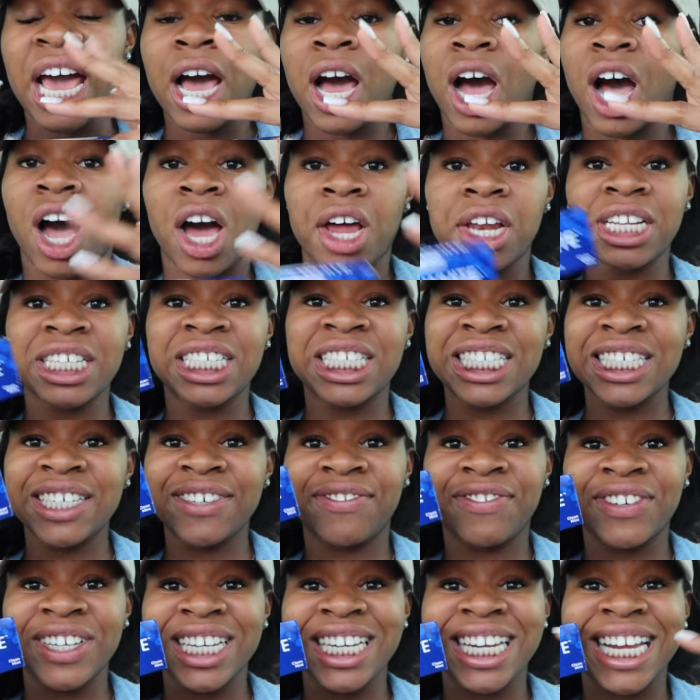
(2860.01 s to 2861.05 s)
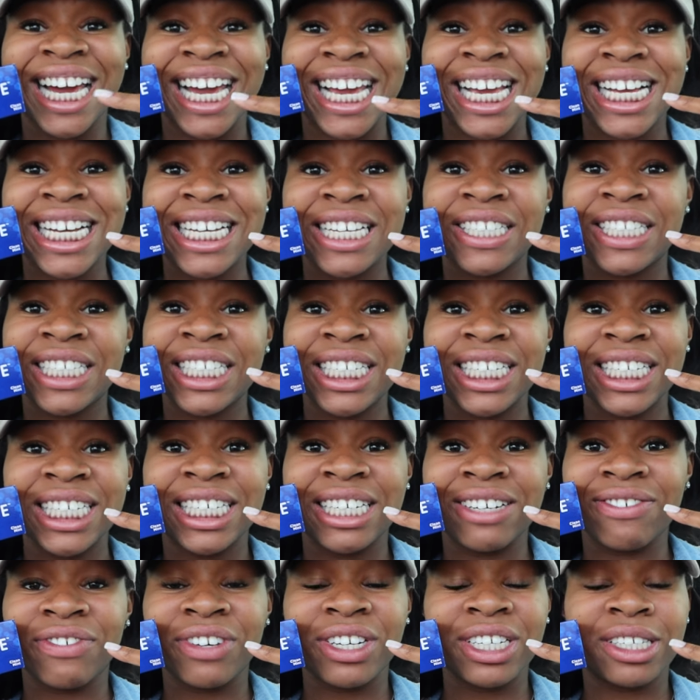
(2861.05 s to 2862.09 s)
I honestly feel like I've seen a
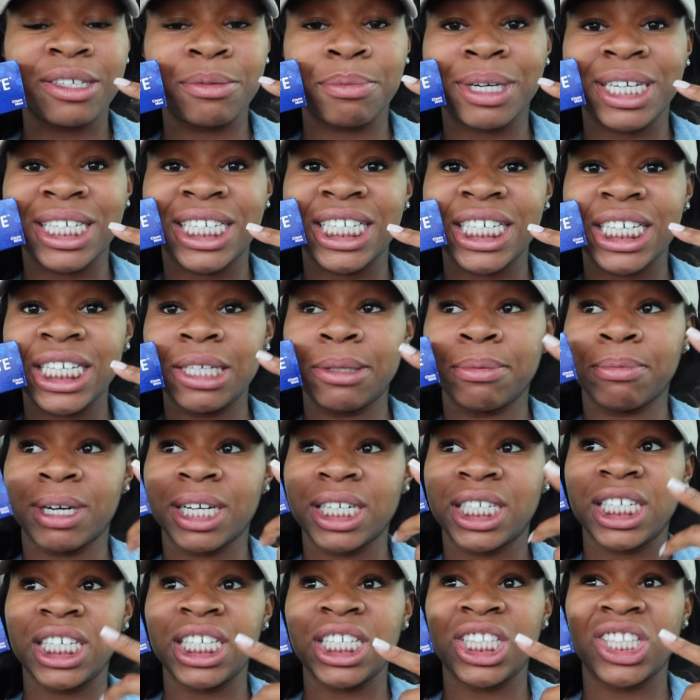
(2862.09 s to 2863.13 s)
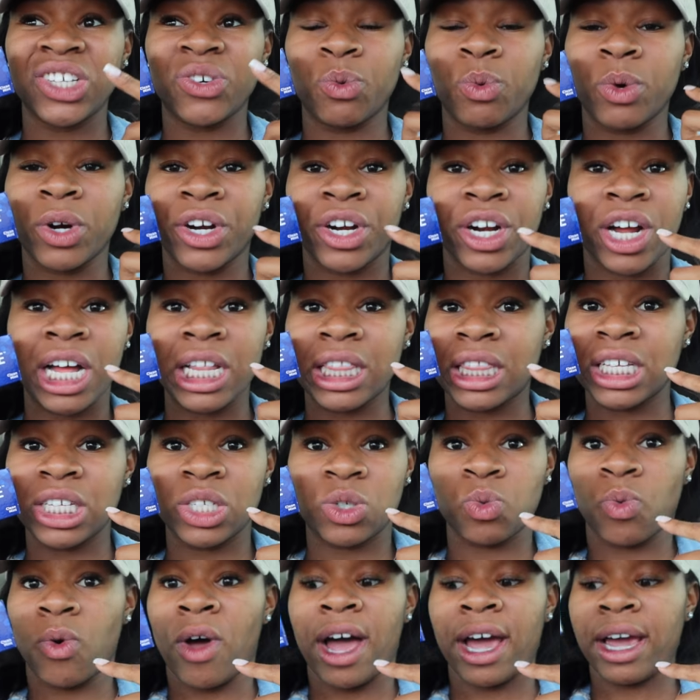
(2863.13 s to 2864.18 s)
difference in my teeth. My teeth were not
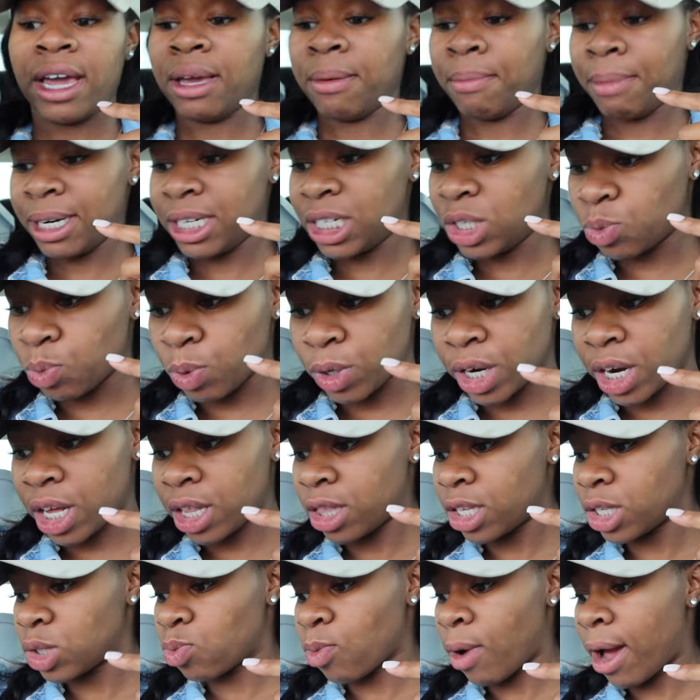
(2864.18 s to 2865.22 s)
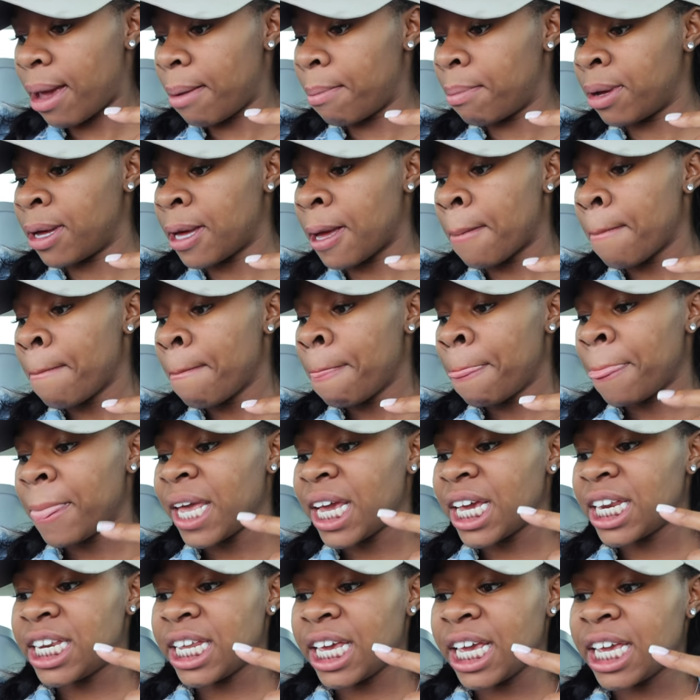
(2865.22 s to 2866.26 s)
this white. My teeth were not this white, but
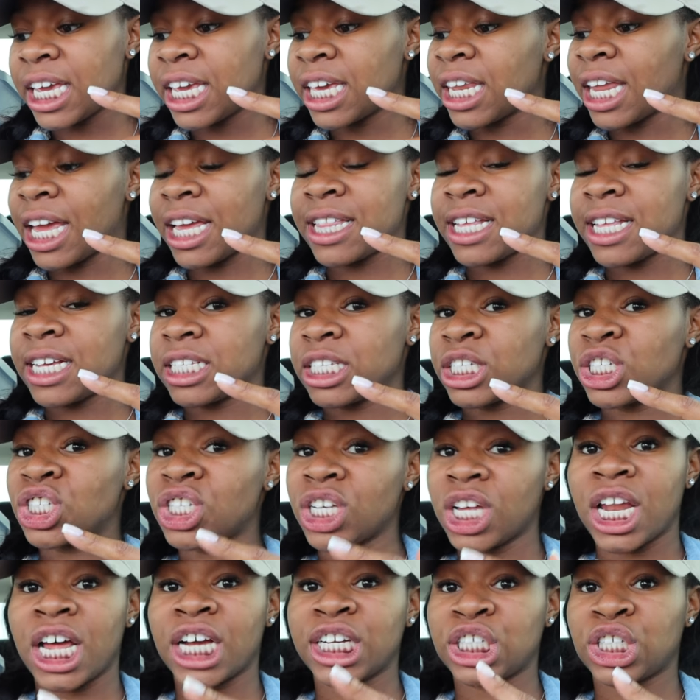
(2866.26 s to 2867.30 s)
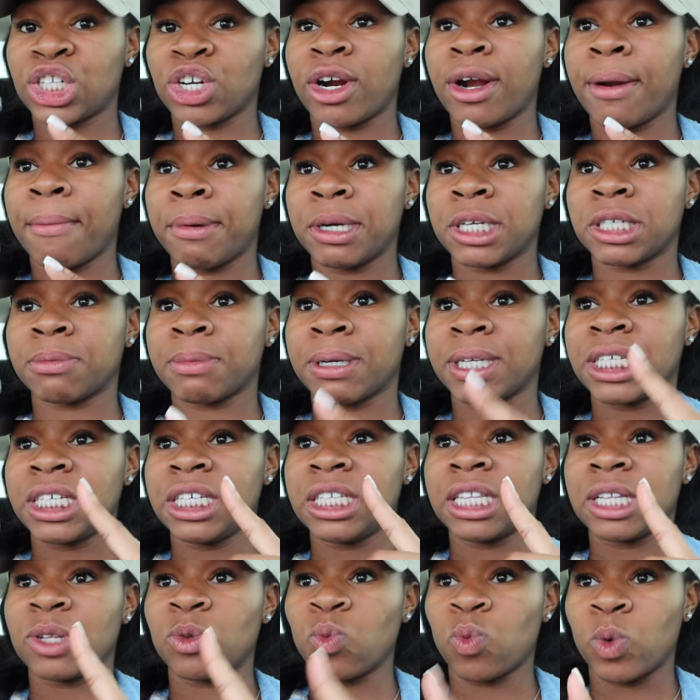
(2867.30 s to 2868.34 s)
it didn't get like this until I started brushing my
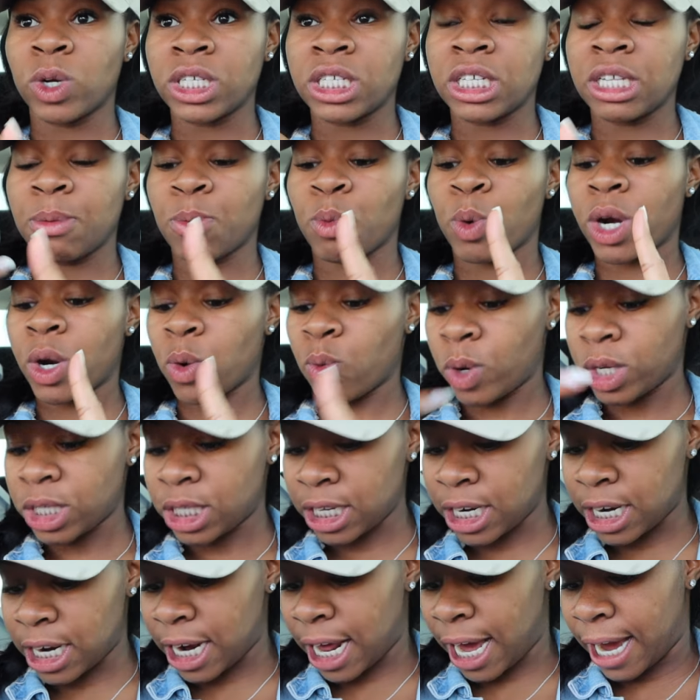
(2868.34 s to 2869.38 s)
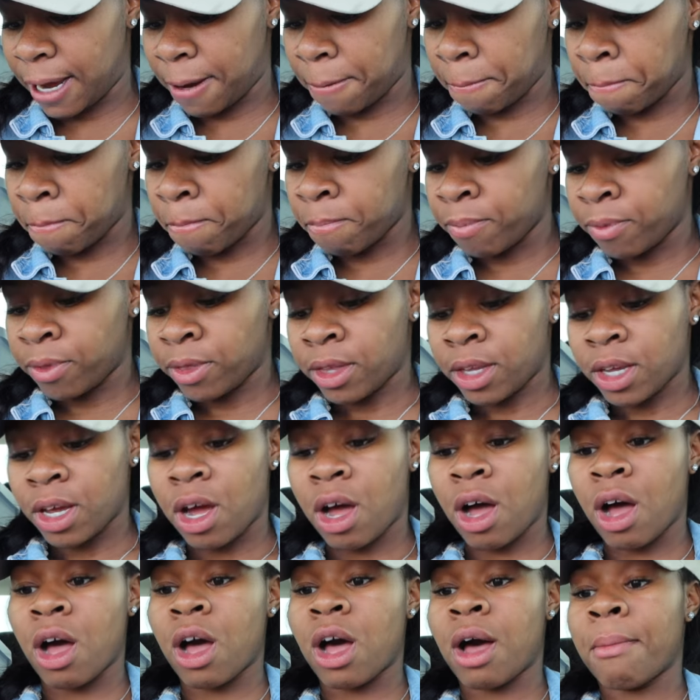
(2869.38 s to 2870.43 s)
teeth once in the morning, once in the night
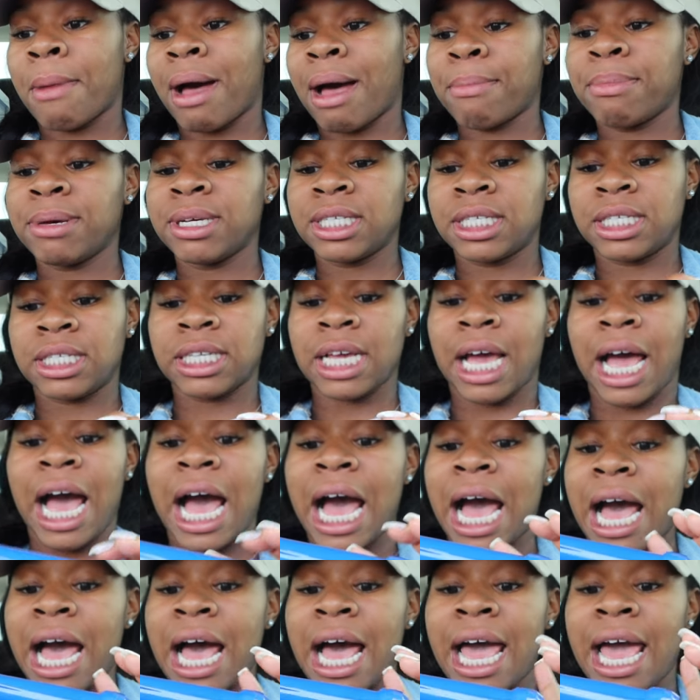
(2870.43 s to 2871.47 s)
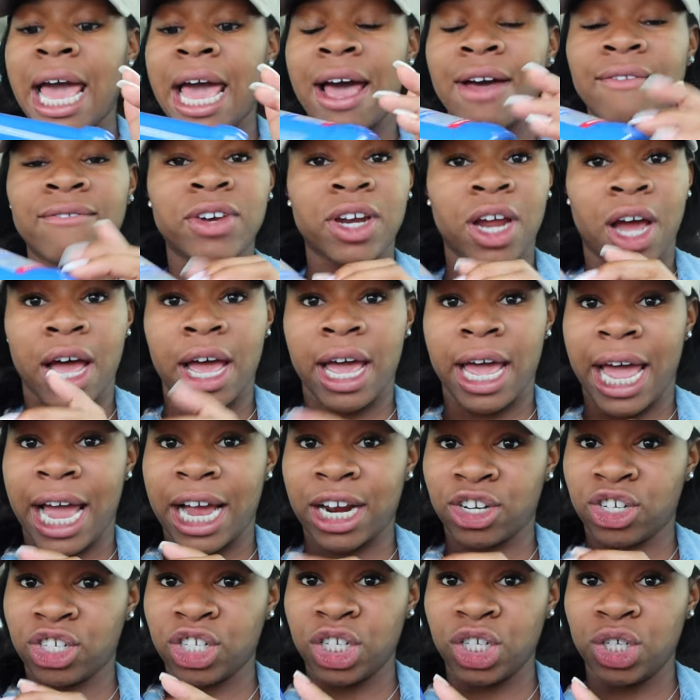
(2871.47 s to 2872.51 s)
um i've been i have not
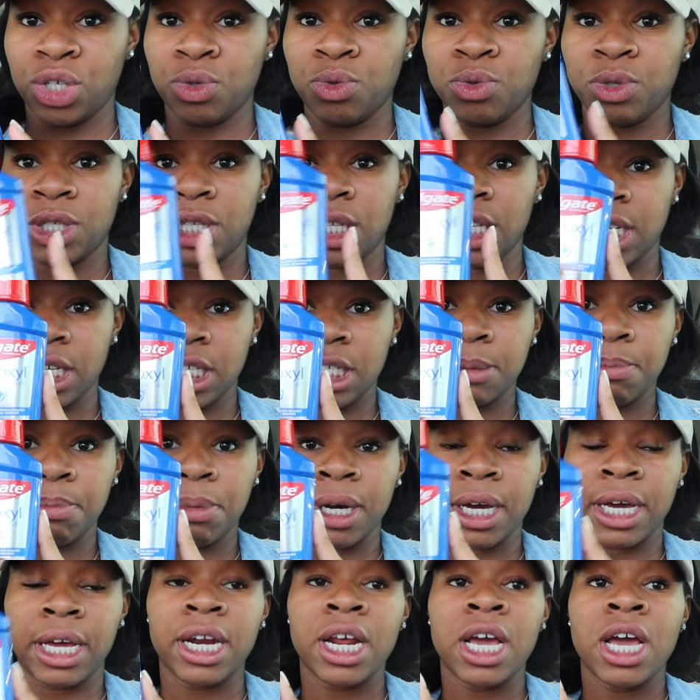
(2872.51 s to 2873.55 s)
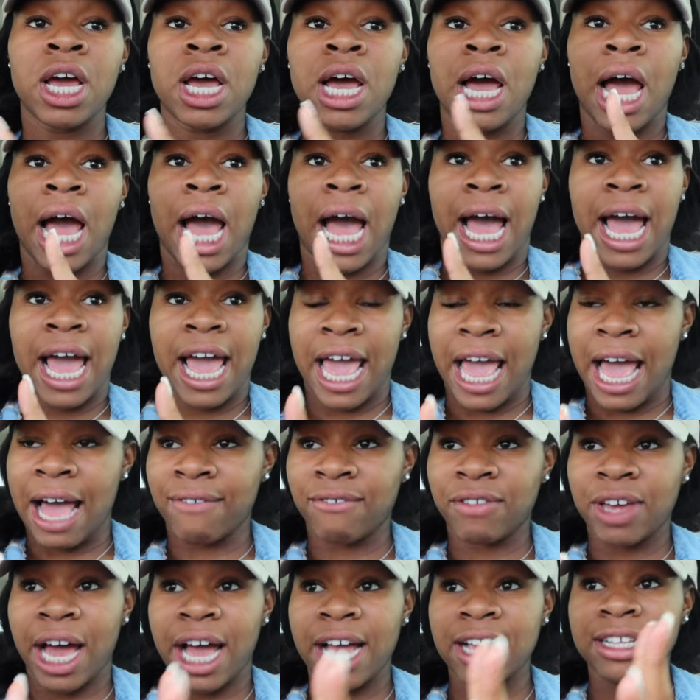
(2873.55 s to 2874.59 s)
actually used this but i
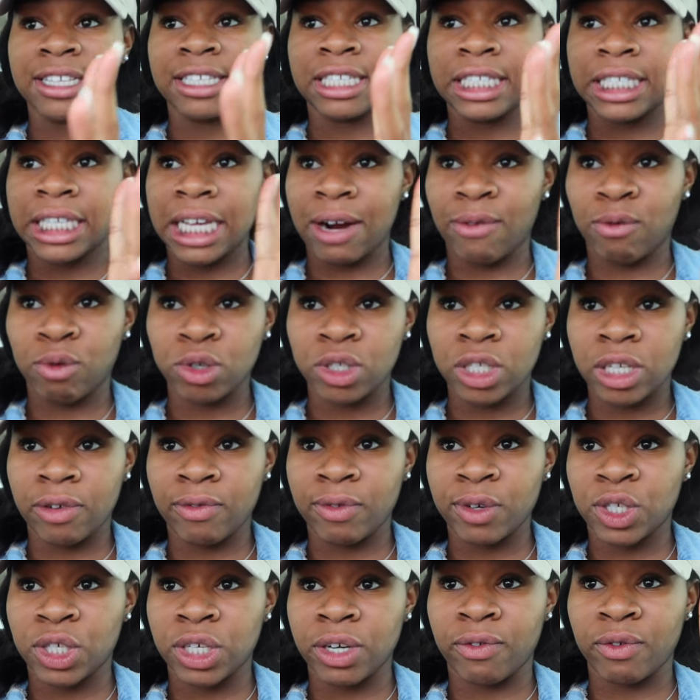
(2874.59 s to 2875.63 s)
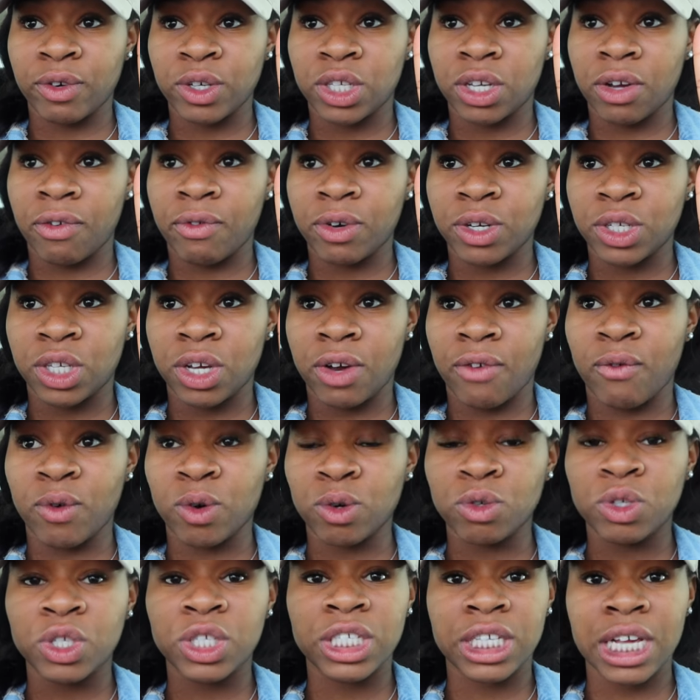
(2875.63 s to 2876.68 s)
have gotten several several several several
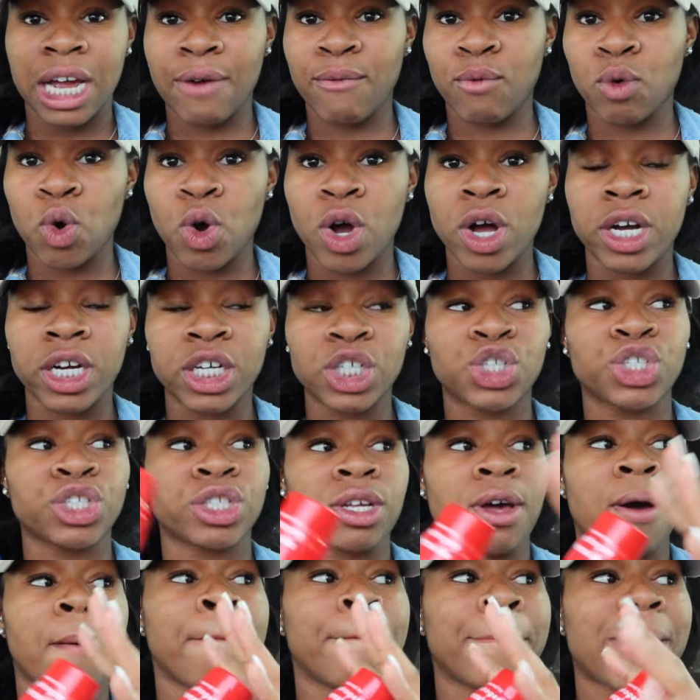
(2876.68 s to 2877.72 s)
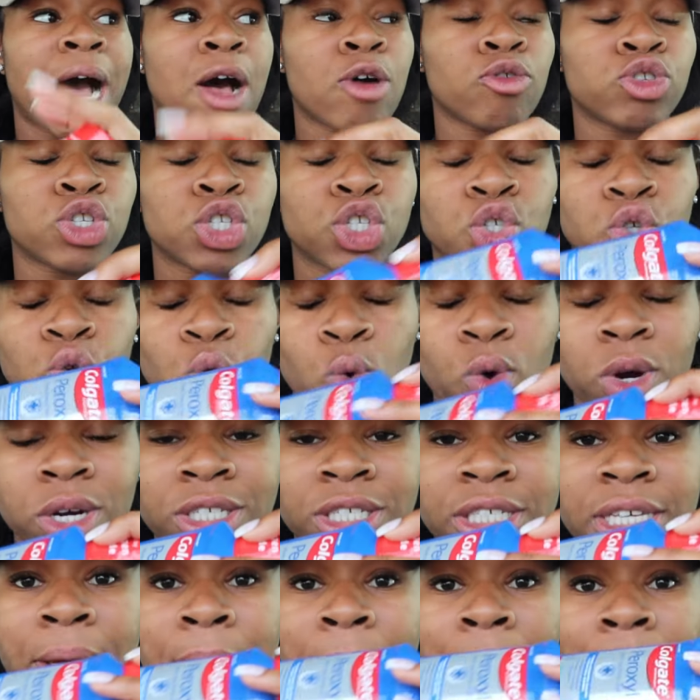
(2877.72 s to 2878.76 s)
several several hundreds of mouth
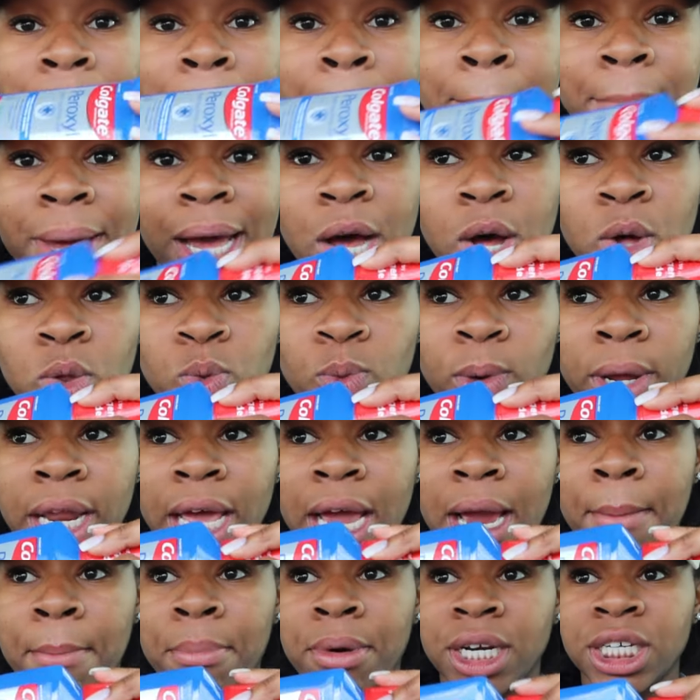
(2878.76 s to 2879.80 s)
sores in my mouth while i have